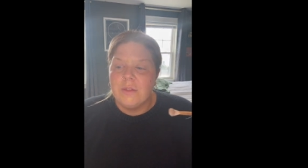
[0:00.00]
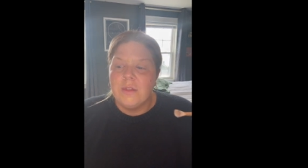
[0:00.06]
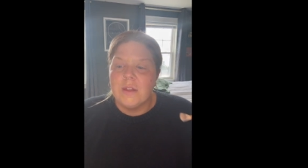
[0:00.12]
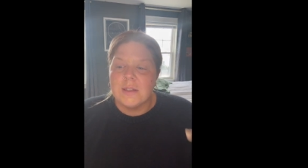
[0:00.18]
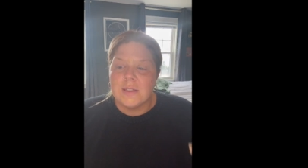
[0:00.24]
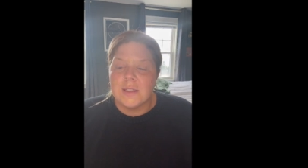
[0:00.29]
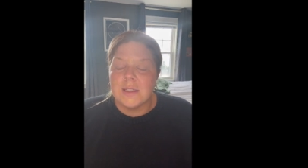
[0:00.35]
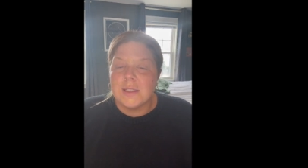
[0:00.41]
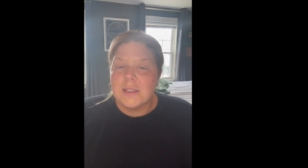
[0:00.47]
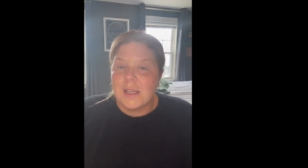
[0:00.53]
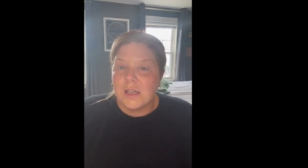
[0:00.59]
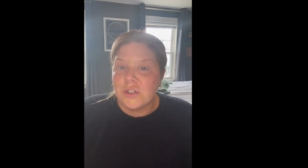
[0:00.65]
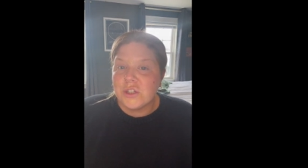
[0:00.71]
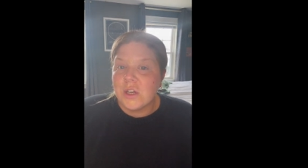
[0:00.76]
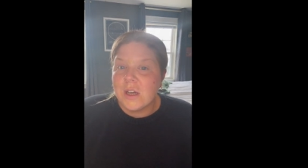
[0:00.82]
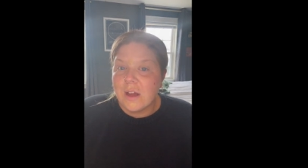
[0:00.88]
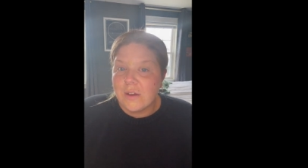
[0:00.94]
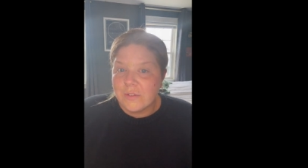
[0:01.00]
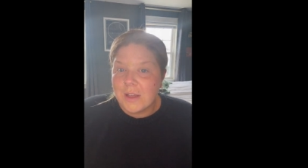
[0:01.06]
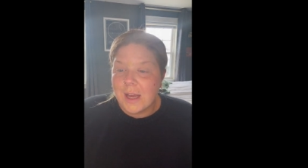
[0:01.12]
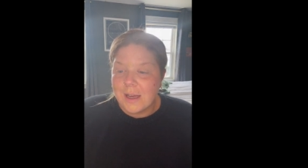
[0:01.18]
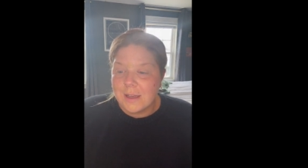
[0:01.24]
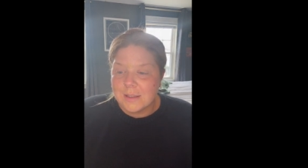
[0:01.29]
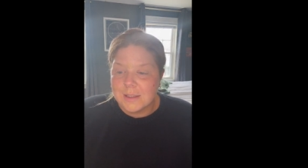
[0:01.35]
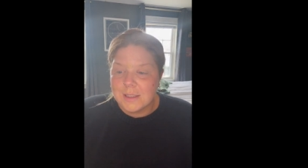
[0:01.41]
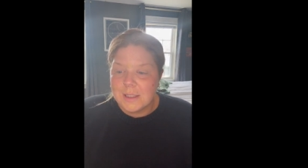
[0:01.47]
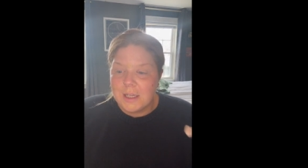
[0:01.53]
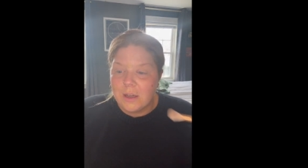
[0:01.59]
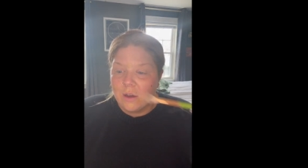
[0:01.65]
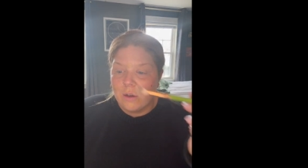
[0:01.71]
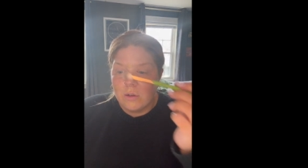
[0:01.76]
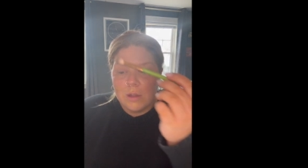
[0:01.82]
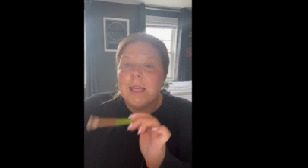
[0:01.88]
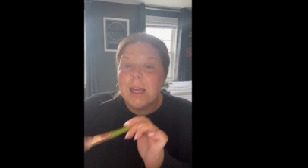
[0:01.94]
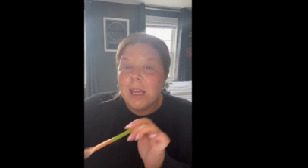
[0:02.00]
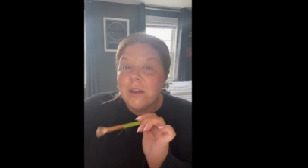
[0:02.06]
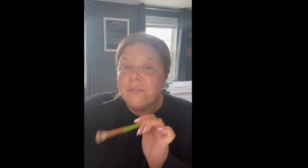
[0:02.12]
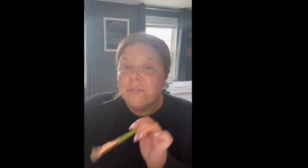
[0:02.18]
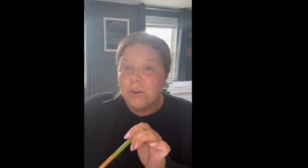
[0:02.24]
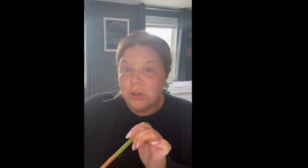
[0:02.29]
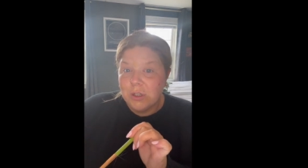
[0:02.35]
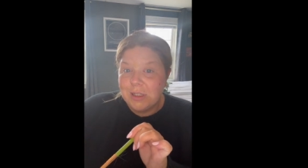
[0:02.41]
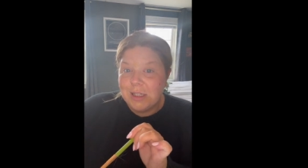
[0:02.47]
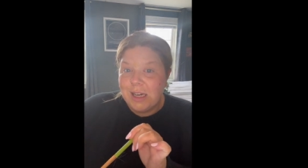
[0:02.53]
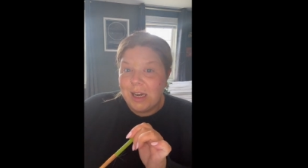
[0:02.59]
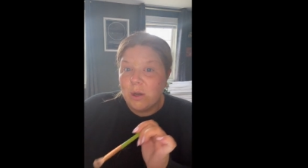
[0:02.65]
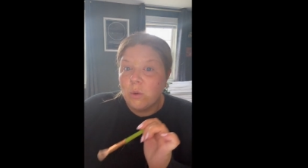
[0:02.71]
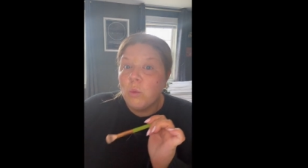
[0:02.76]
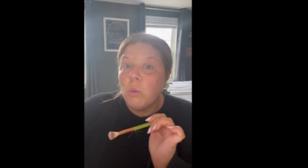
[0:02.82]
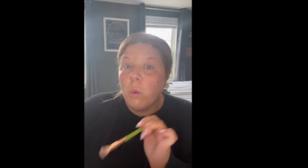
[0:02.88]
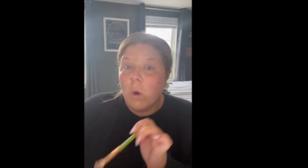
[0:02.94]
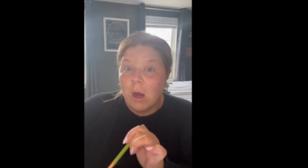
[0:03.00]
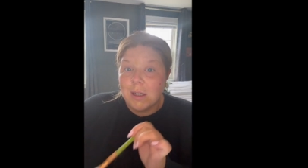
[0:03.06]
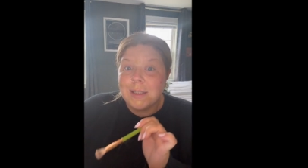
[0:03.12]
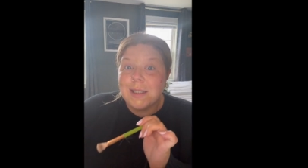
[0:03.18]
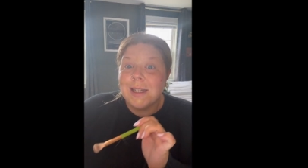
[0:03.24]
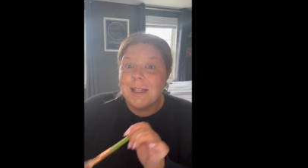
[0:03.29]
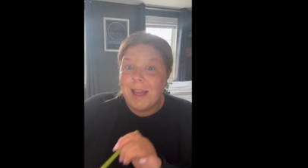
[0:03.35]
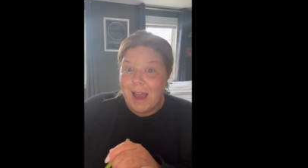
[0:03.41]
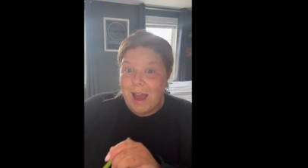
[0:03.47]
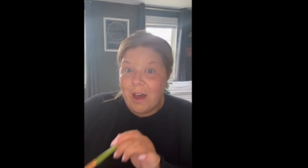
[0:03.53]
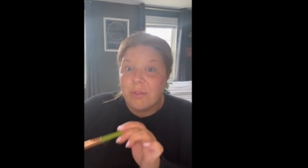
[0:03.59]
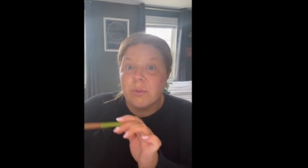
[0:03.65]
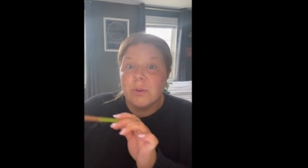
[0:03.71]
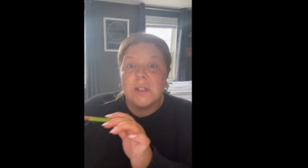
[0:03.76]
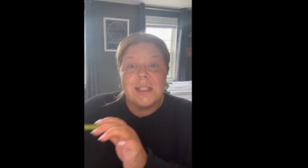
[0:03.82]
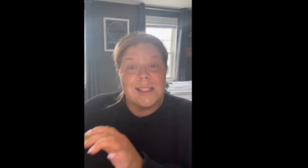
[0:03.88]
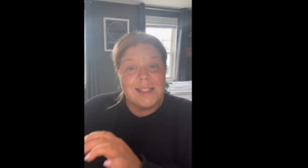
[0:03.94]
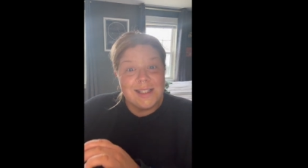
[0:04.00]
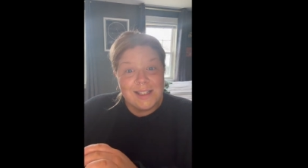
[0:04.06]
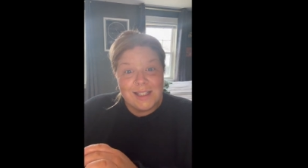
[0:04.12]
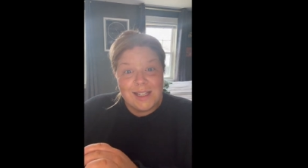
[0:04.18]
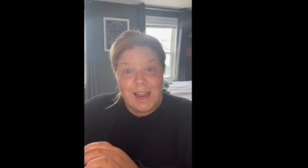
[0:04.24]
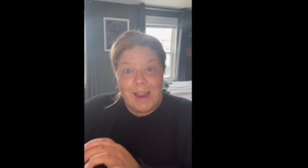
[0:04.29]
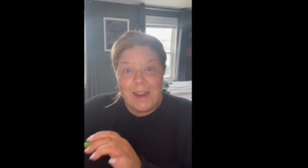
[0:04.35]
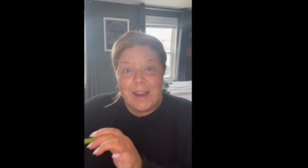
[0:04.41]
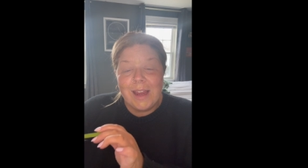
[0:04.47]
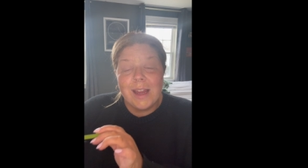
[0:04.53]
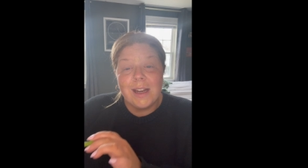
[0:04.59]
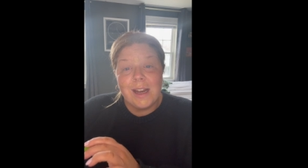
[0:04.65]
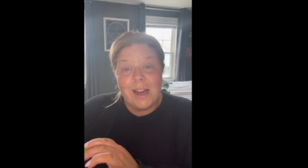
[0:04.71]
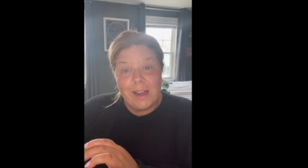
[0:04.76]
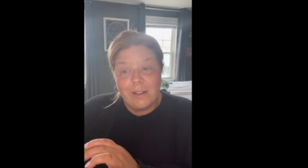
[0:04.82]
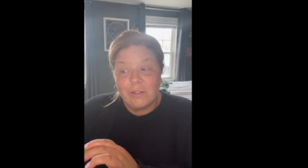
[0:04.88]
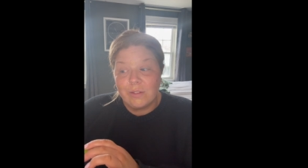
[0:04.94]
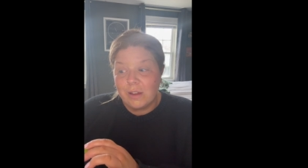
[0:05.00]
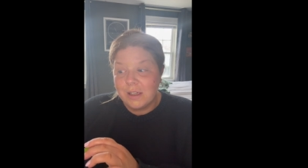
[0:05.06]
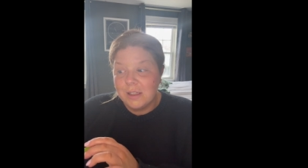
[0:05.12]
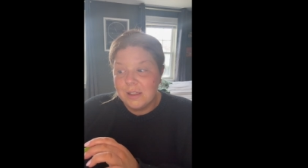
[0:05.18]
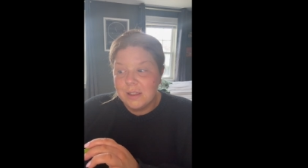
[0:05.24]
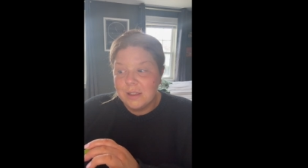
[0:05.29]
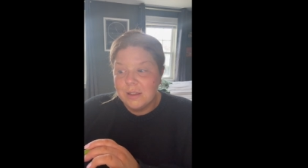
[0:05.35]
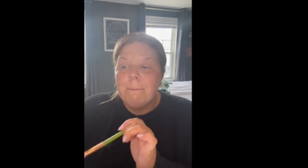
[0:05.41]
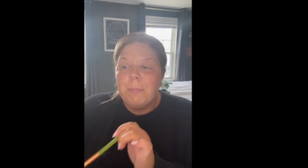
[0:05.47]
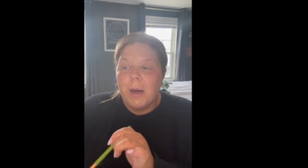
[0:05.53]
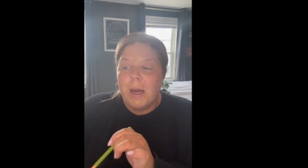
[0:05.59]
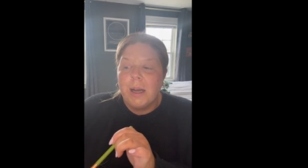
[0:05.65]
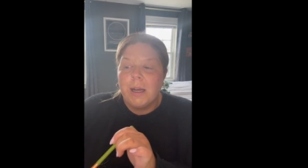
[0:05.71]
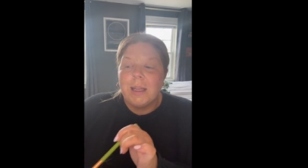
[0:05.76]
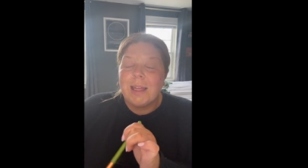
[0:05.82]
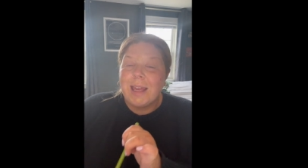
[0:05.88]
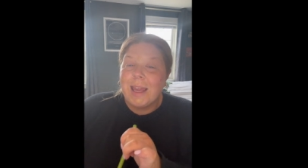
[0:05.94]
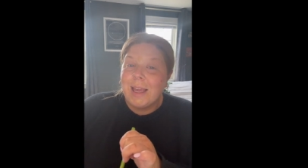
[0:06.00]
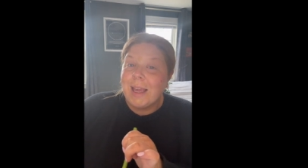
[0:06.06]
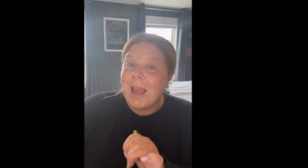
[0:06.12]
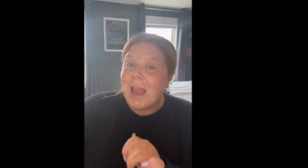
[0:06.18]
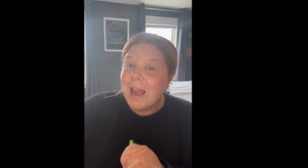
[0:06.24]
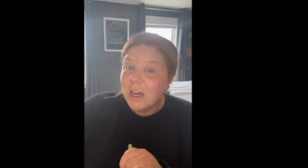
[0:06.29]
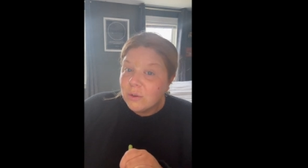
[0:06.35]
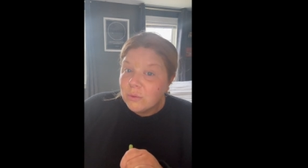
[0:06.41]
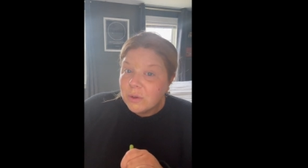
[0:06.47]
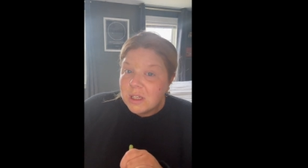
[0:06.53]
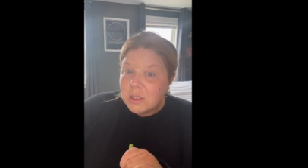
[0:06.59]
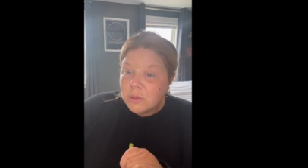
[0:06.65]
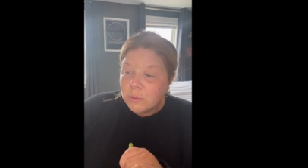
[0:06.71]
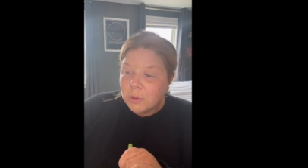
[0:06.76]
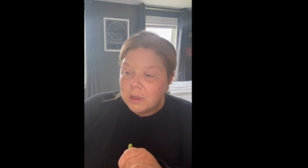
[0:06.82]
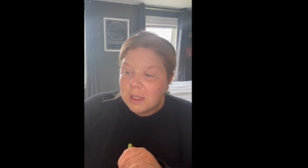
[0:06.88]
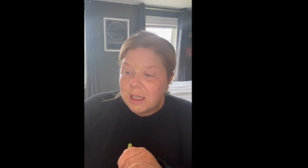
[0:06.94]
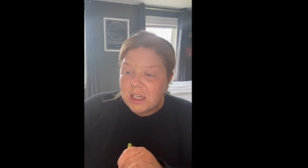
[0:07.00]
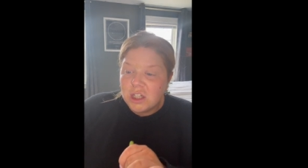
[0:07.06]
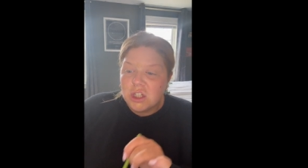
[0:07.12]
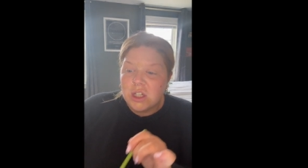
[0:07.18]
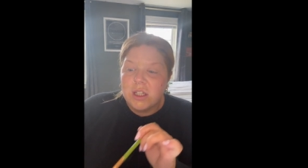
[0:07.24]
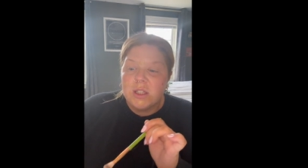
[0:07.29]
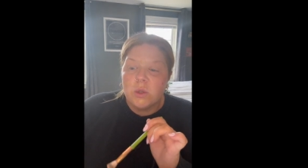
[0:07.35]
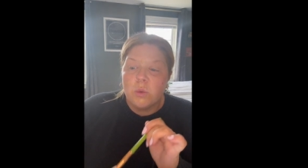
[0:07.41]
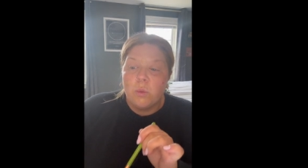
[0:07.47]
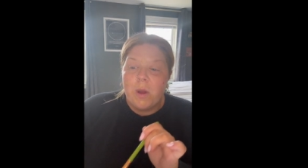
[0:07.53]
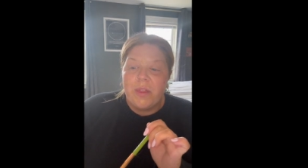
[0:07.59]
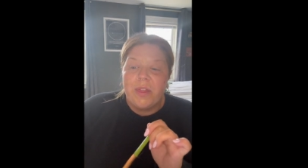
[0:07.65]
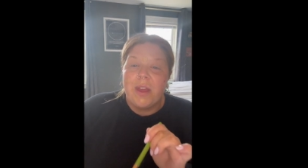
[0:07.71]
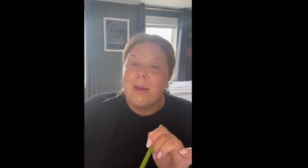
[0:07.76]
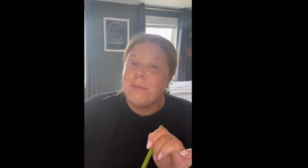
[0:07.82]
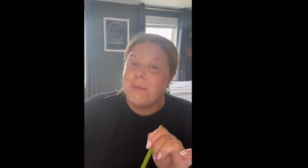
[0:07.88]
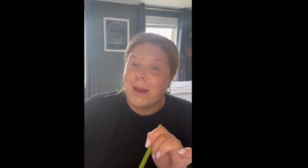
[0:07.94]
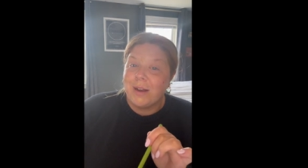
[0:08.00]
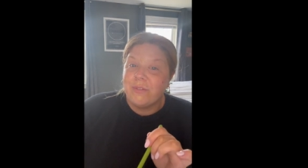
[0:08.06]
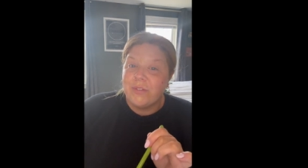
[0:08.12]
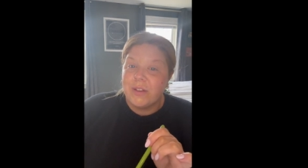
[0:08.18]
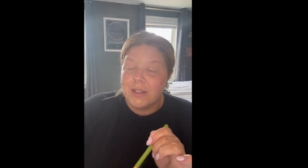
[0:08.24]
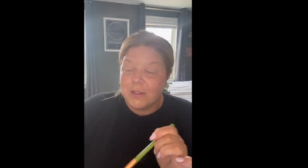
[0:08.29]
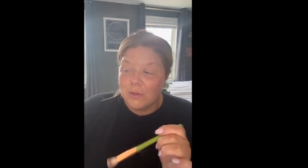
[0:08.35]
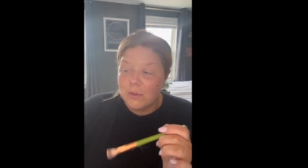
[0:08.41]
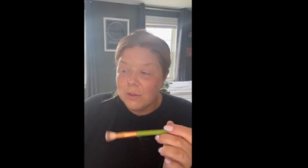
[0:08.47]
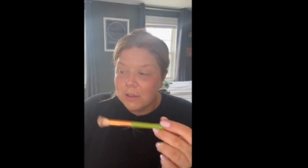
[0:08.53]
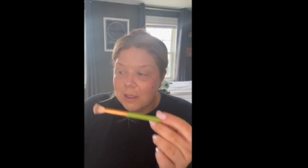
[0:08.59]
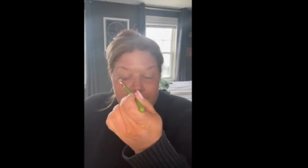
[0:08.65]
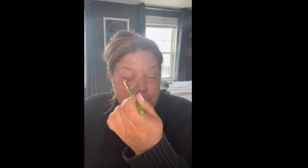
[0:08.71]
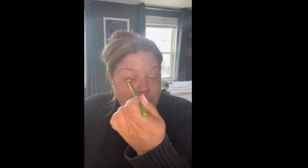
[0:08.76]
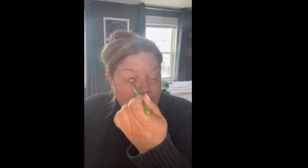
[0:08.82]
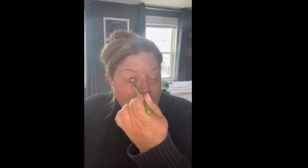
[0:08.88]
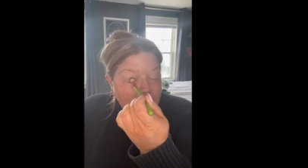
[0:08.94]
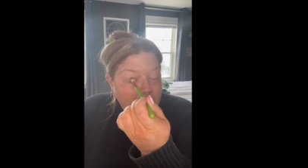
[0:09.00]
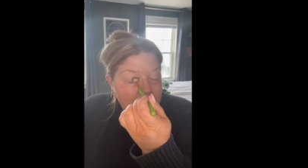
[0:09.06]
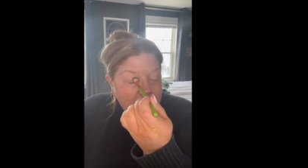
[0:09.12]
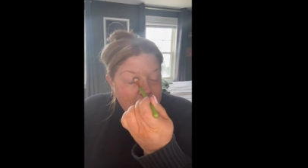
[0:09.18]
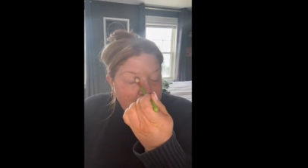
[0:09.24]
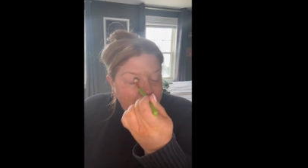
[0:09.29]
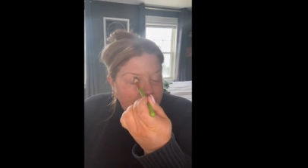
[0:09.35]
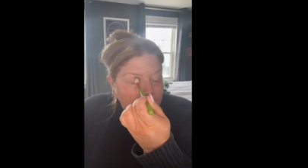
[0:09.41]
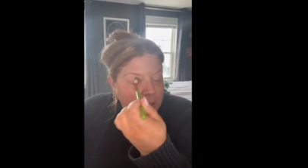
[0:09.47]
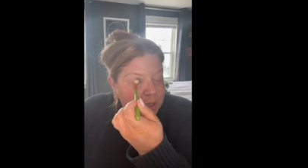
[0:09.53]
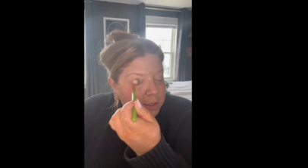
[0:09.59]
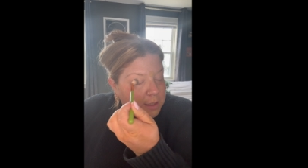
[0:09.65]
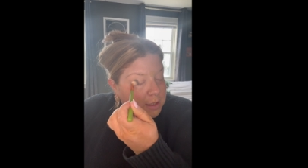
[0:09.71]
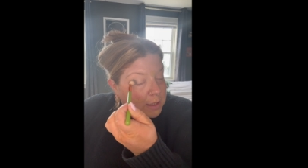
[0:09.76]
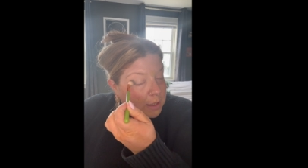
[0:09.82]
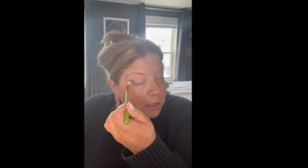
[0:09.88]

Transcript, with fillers: the succession of Castile. King Ferdinand wanted Catherine to stay in England. But King Henry's relations with him had fizzled. Because of this,